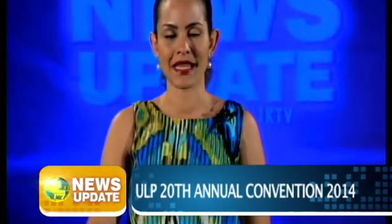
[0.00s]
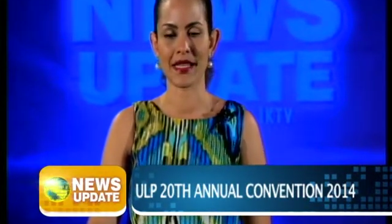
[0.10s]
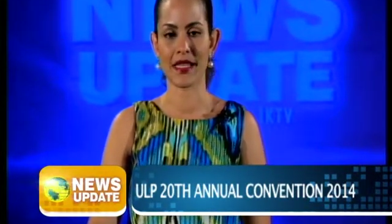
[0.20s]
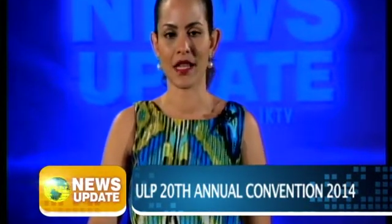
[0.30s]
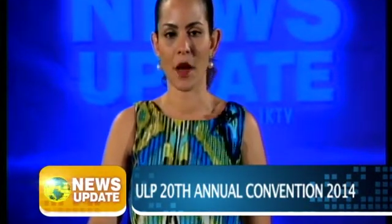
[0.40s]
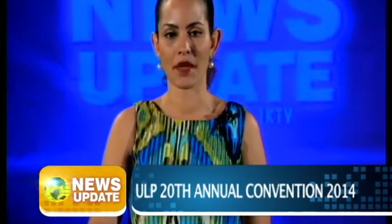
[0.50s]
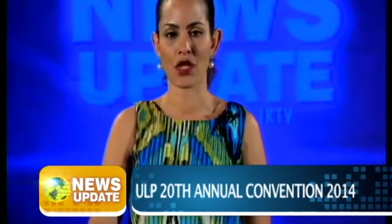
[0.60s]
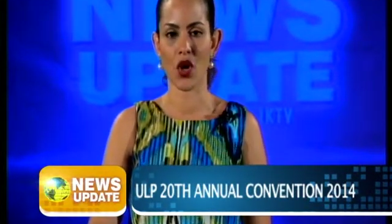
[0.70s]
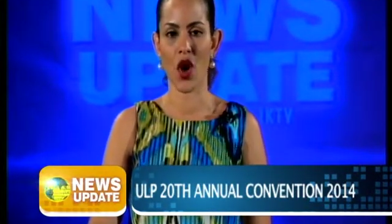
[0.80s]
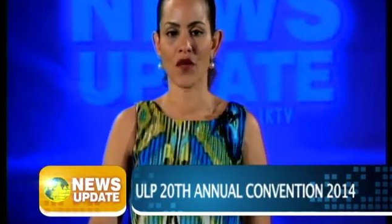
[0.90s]
since coming
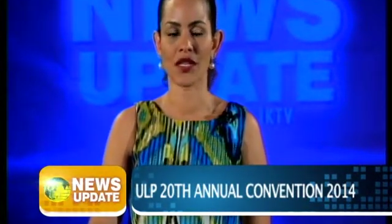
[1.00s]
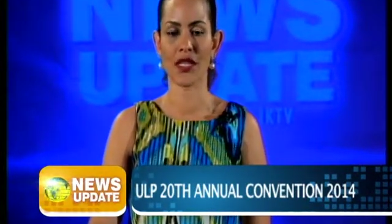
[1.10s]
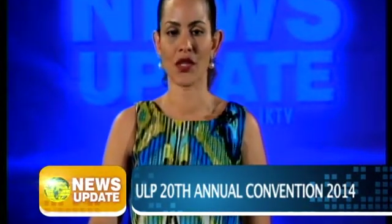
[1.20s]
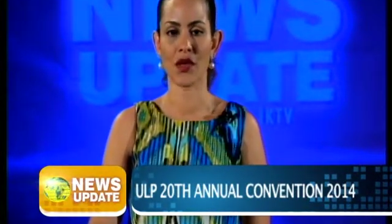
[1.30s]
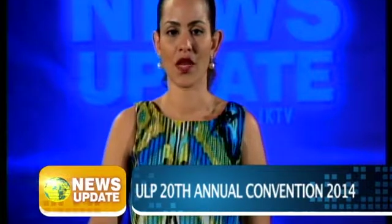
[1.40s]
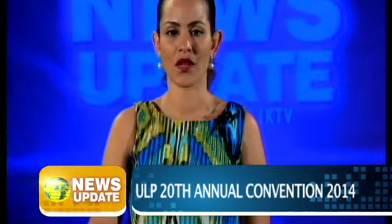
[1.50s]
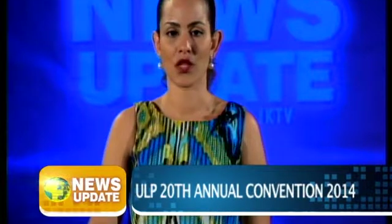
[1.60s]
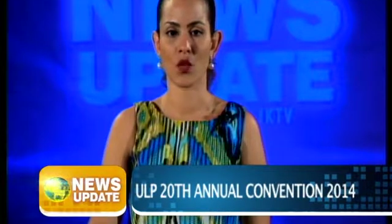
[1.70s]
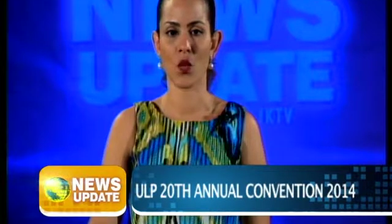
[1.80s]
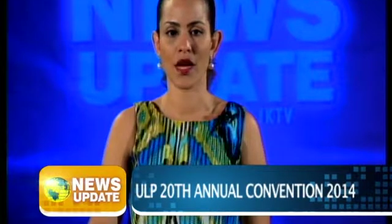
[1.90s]
to office in
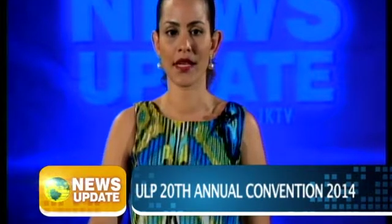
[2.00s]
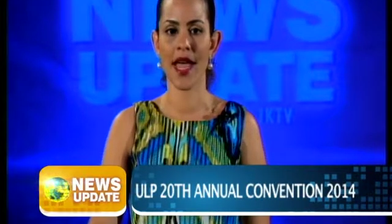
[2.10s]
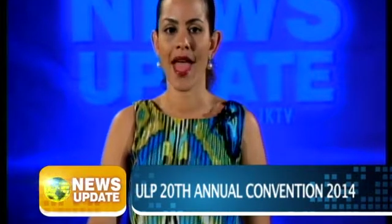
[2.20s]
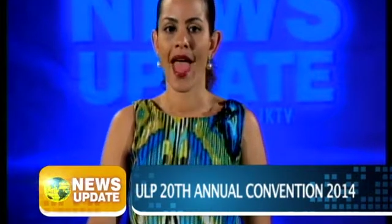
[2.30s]
2001